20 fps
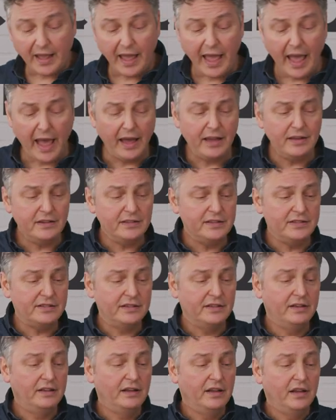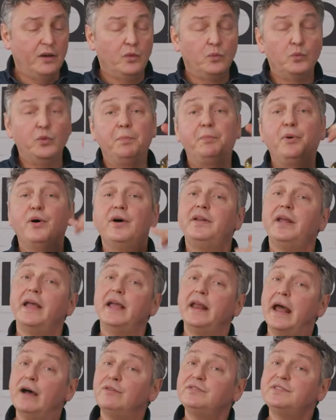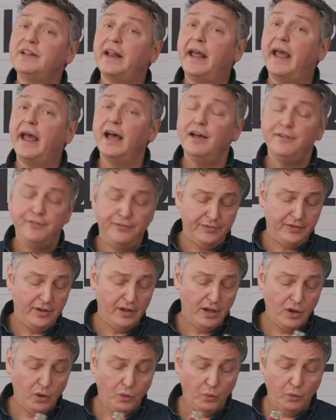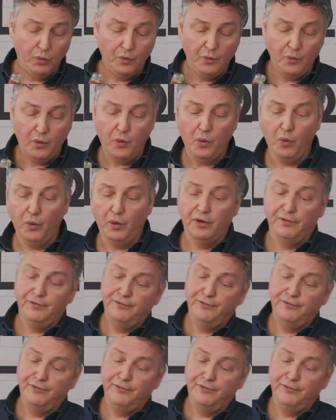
And we'll put 1.5 ounces, or